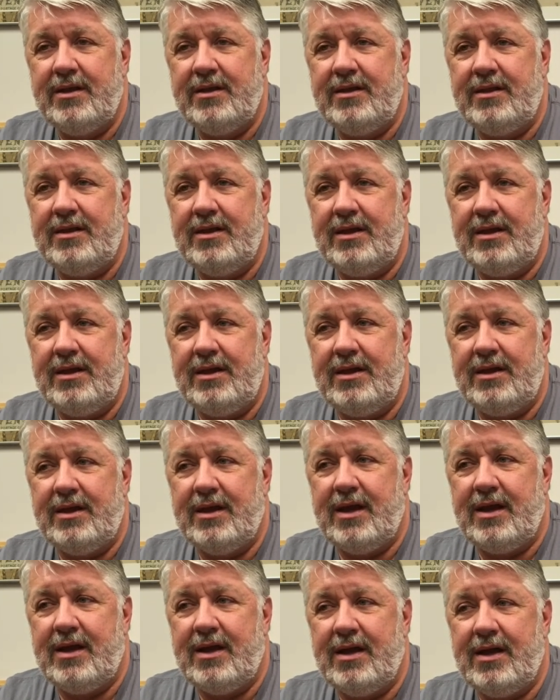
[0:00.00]

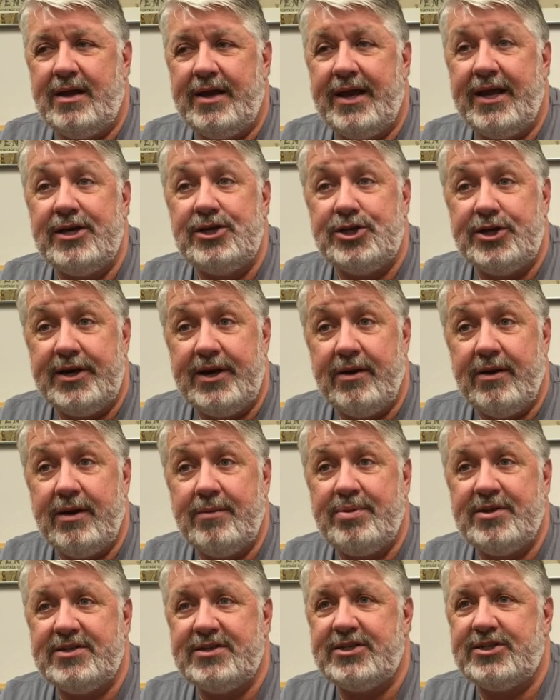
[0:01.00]
the
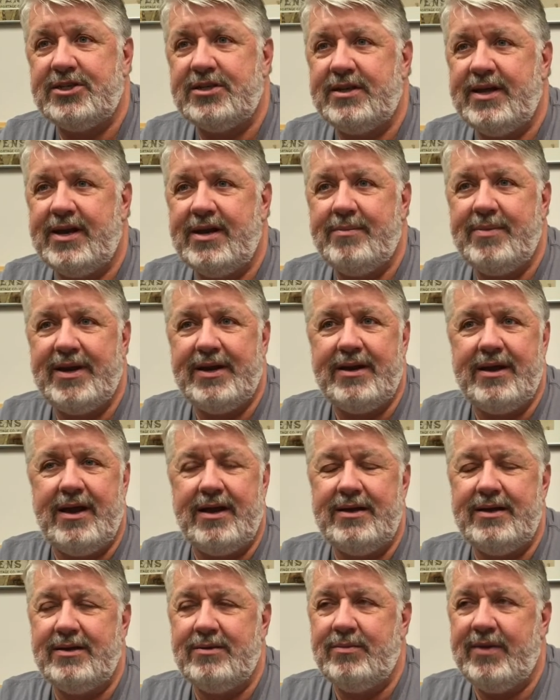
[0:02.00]
engineering position that had been
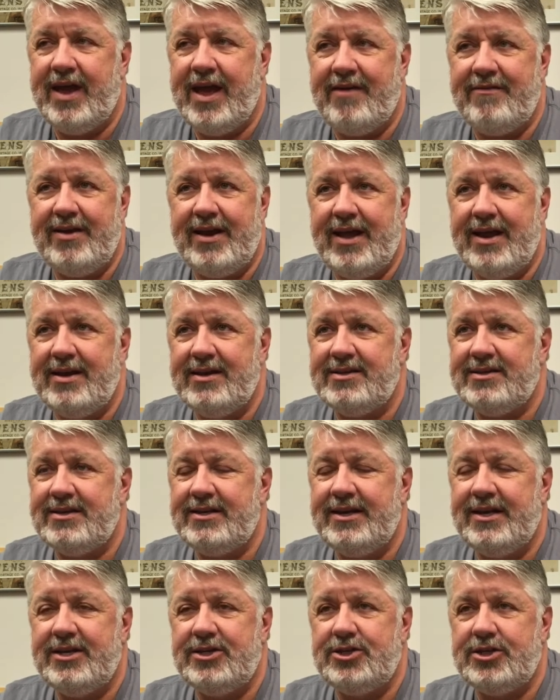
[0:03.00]
cut. We haven't had a
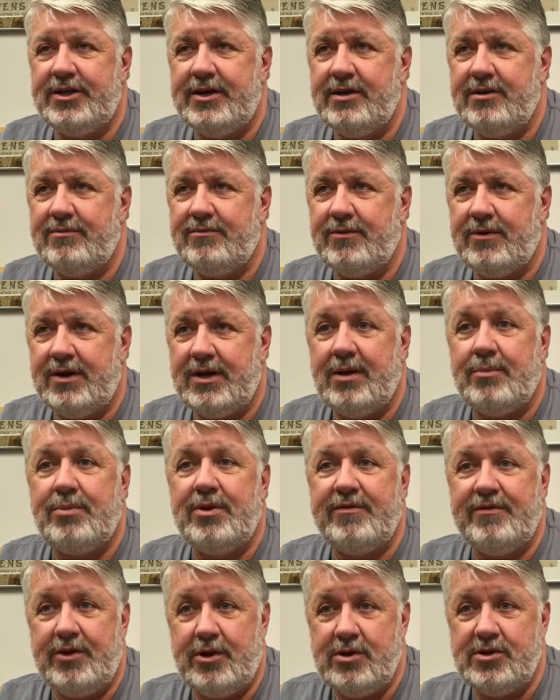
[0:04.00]
city engineer for a
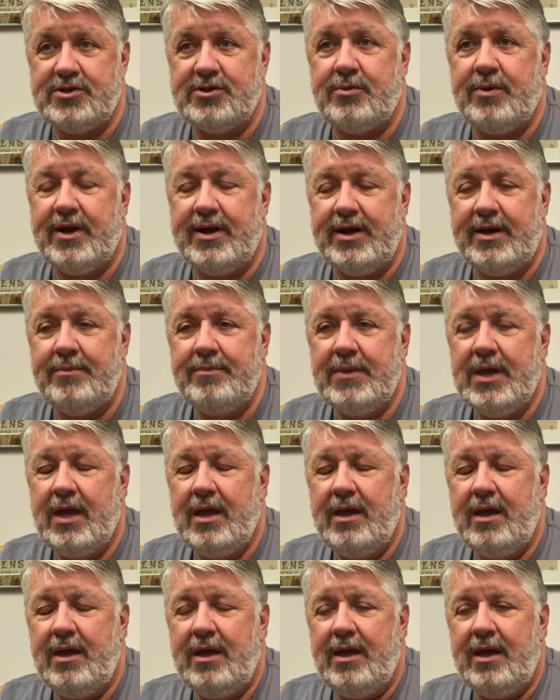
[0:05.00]
couple of years already.
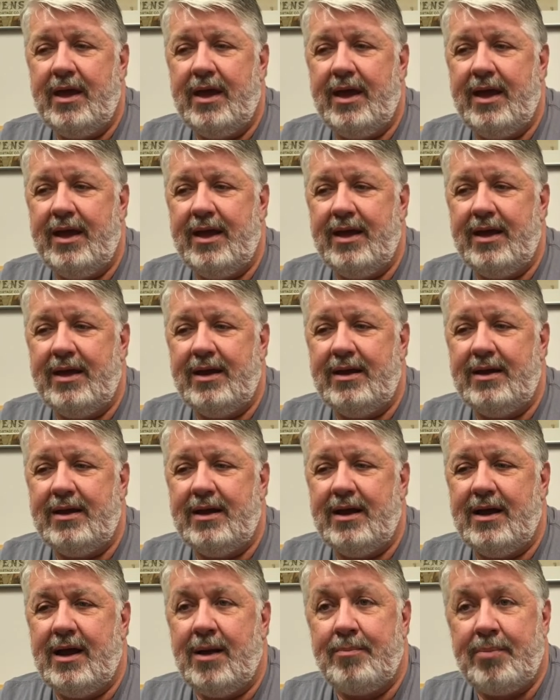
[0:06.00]
Mm-hmm. And
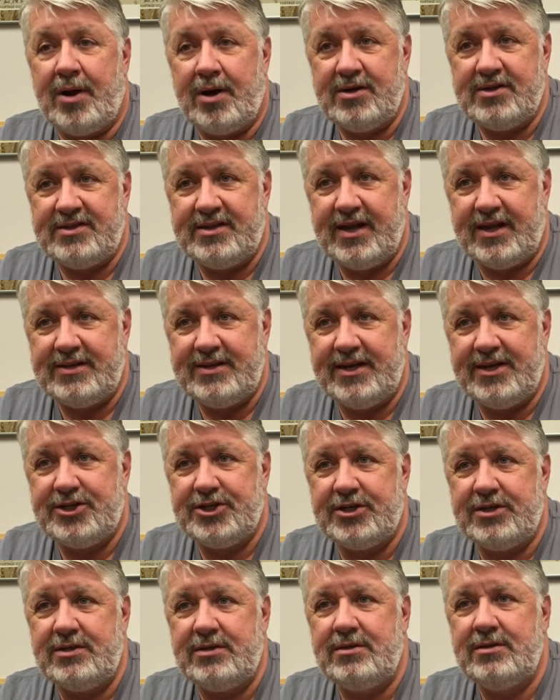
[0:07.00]
a parks
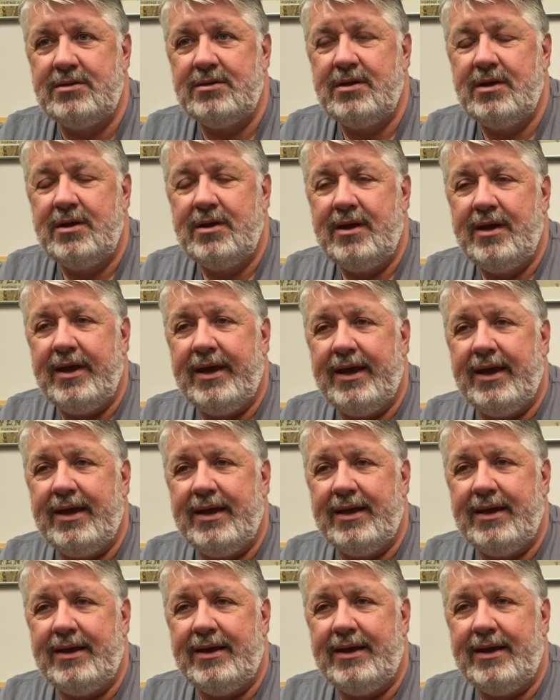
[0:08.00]
technician.
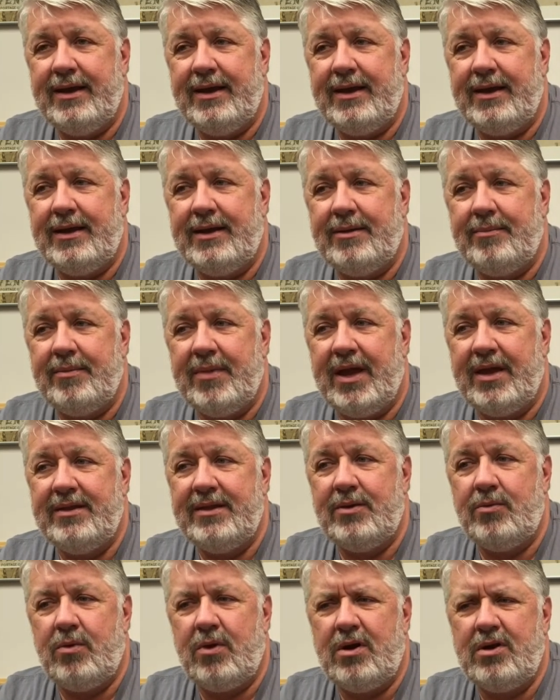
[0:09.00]
And
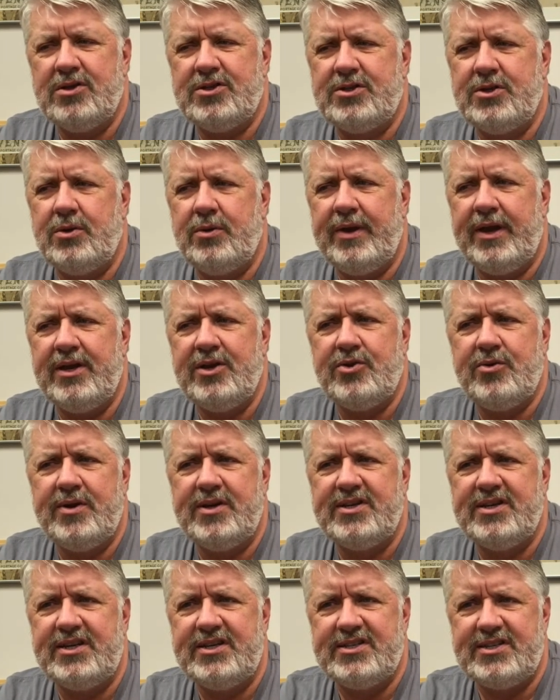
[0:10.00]
then we're also
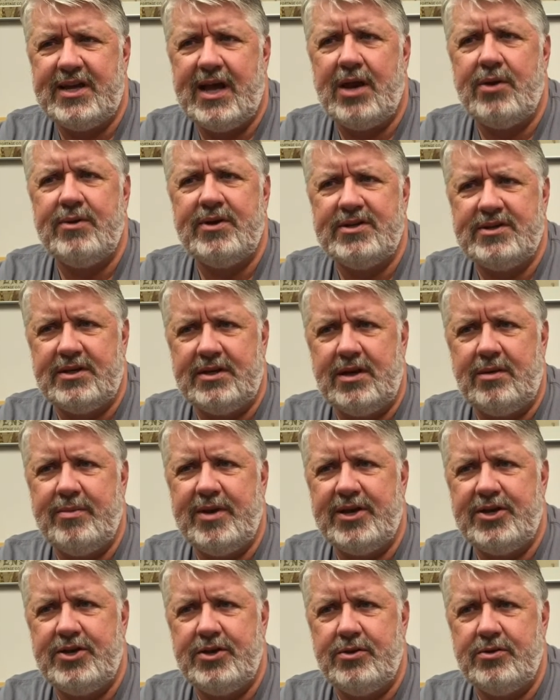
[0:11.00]
increasing salaries a little
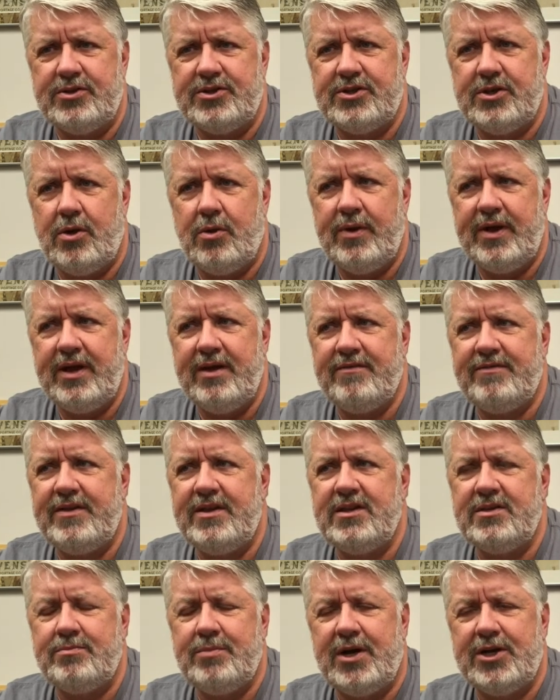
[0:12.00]
bit too. So if
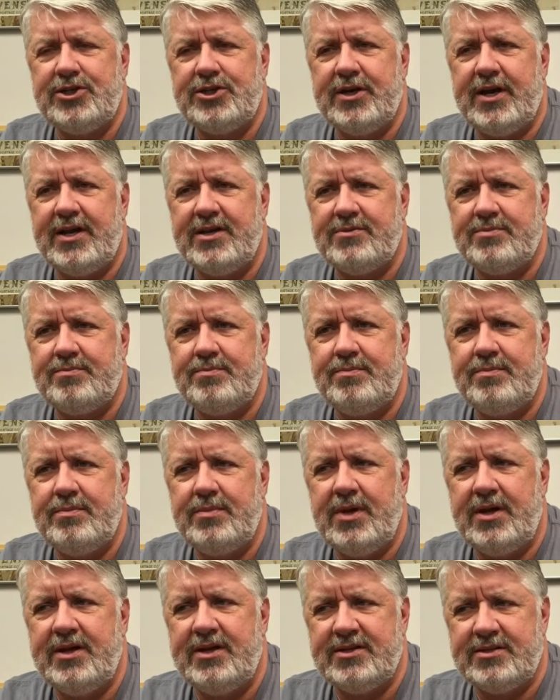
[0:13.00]
this budget
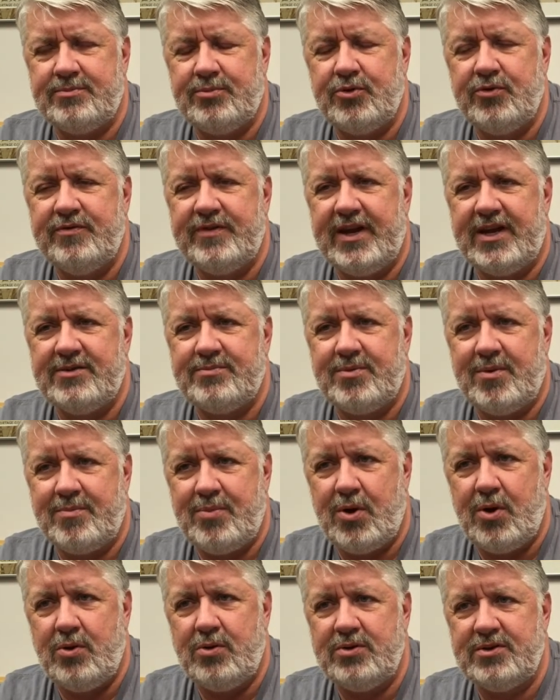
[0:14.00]
is approved as
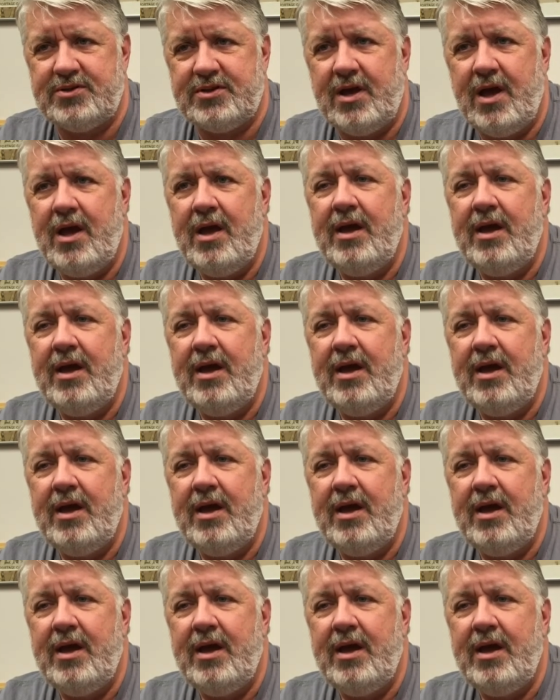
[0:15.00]
proposed,